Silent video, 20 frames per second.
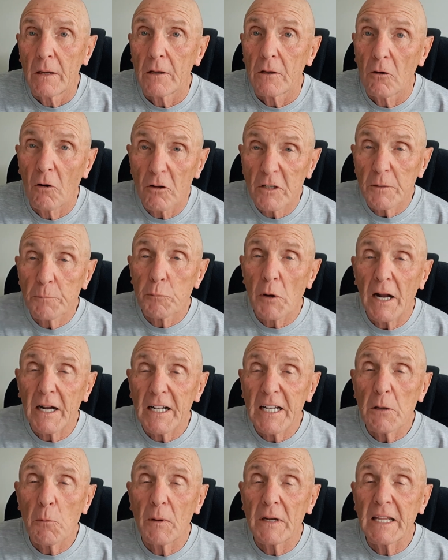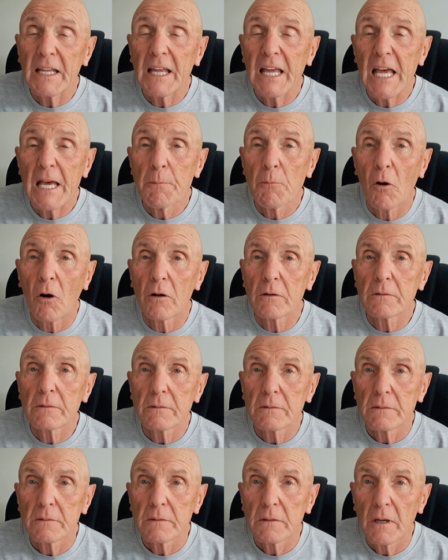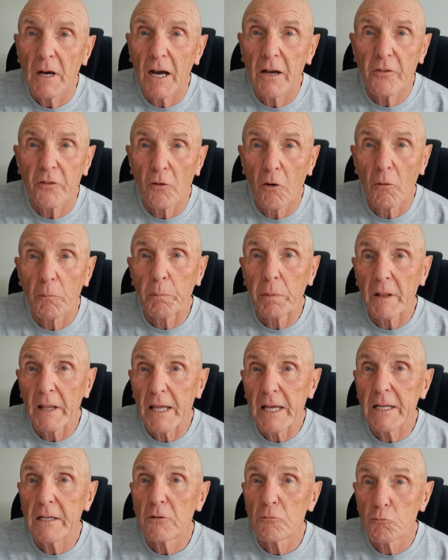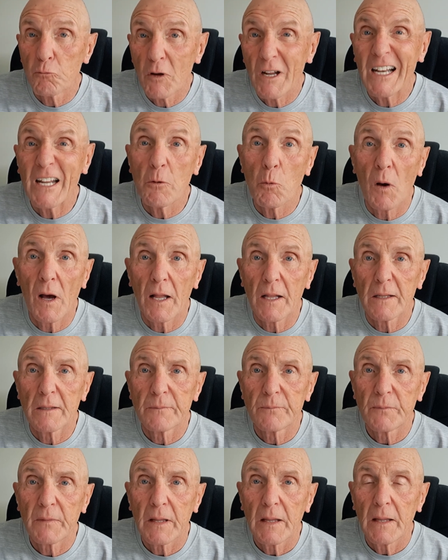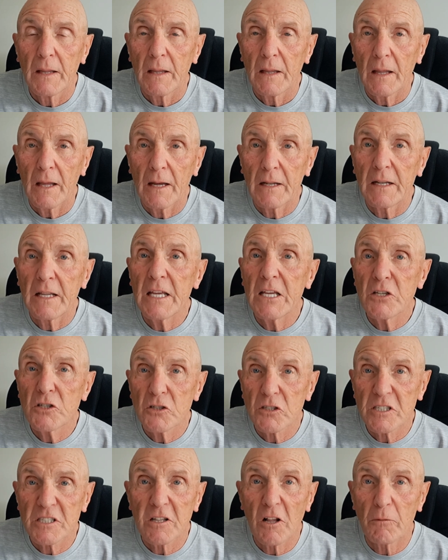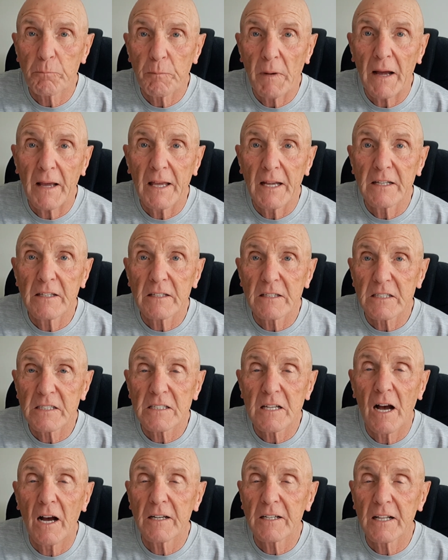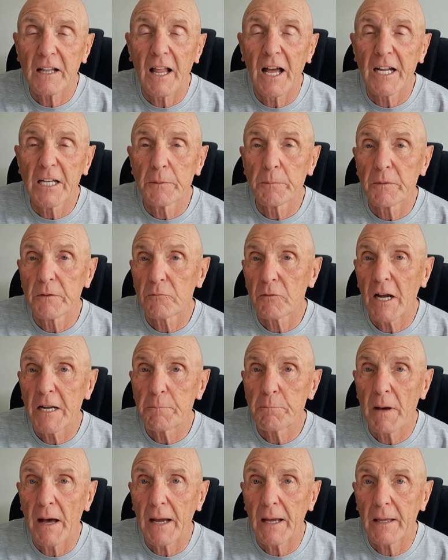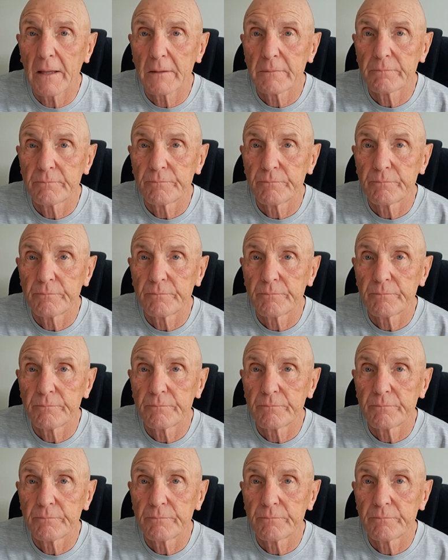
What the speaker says: Conor Bradley, when he came on, I thought played really well, and he should slot back into the starting lineup at right back.